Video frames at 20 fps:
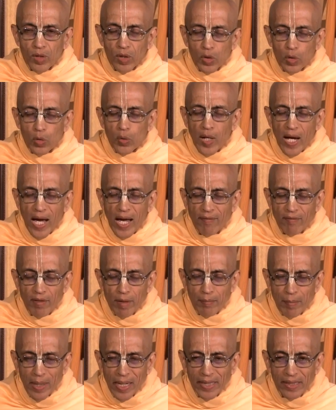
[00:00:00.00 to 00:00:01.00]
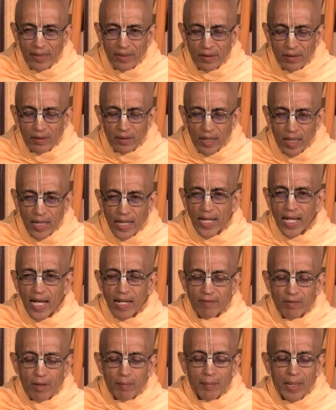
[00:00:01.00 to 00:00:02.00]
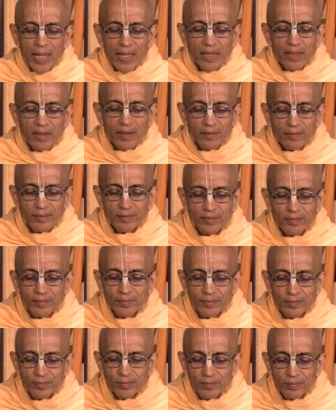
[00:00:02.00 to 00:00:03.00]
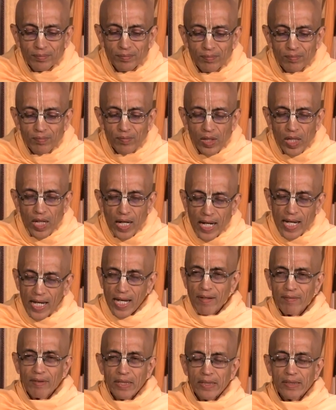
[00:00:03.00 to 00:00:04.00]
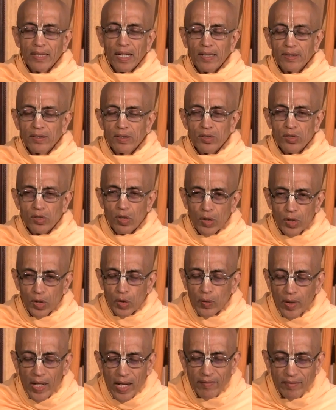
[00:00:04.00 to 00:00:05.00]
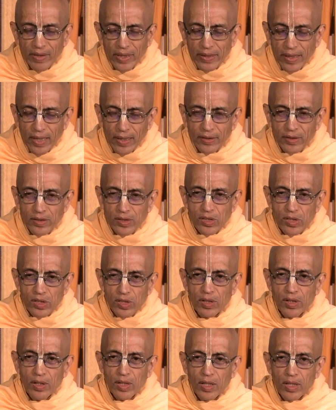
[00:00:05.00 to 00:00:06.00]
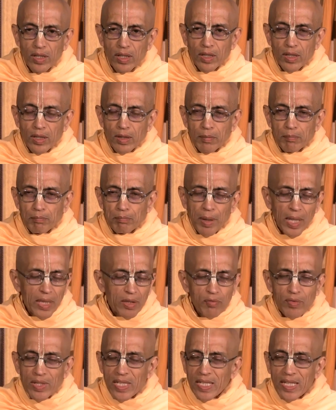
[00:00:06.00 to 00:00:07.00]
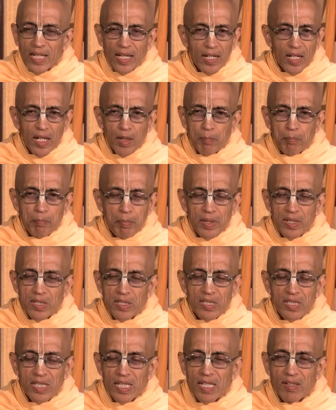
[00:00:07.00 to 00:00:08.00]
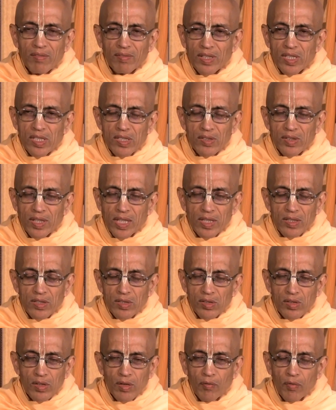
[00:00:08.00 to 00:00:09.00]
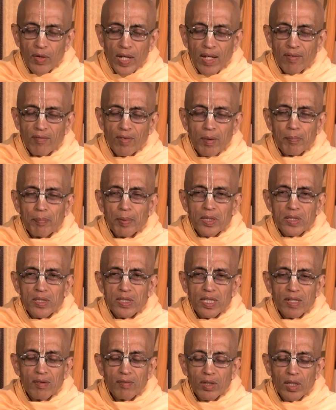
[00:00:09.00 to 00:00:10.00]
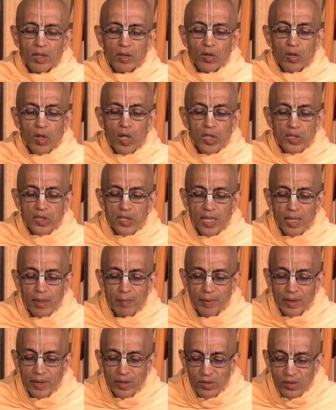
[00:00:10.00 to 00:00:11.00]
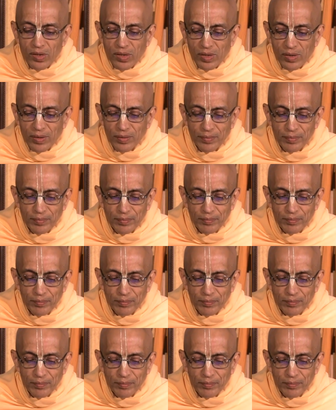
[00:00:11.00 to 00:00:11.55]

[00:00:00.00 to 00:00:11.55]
you have a mind i have a mind i have intelligence or you have intelligence but we cannot perceive these things the way we perceive the gross elements